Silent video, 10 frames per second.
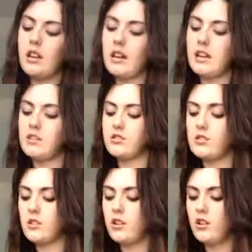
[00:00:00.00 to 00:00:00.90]
and
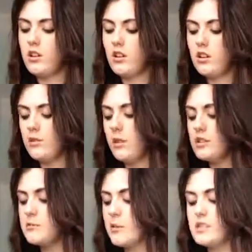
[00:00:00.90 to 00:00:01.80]

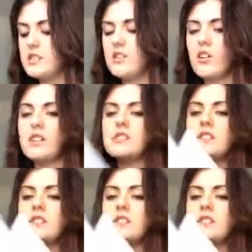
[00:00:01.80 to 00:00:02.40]
it's mostly science